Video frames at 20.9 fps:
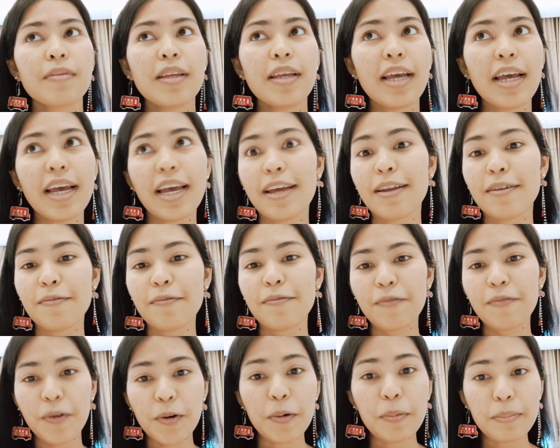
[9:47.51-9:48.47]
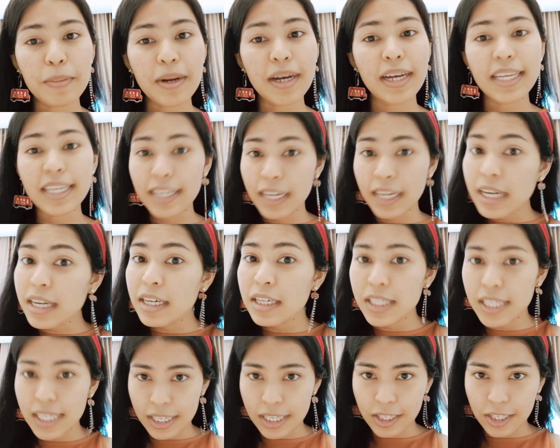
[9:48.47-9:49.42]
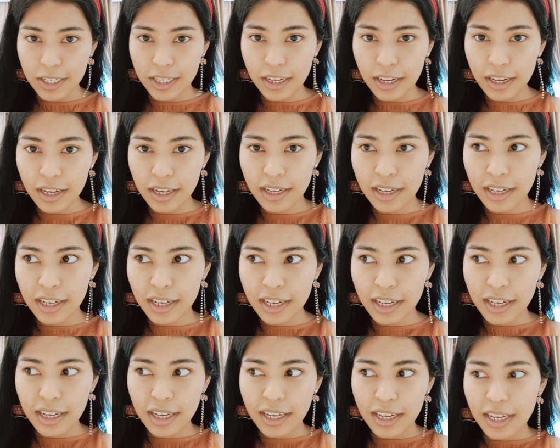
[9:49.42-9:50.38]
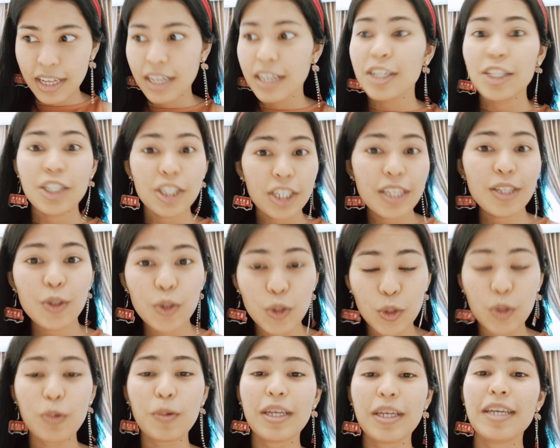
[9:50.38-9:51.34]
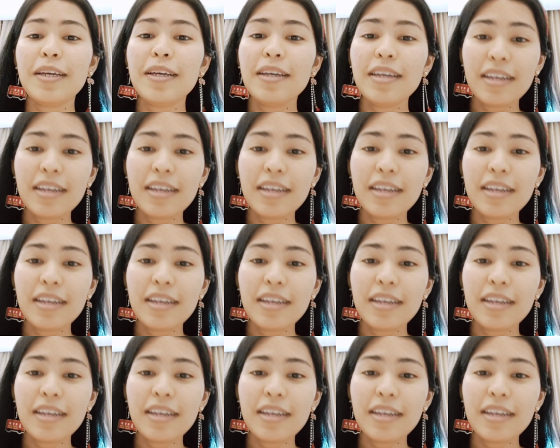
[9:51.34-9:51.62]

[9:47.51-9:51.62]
And for my younger sister, she's doing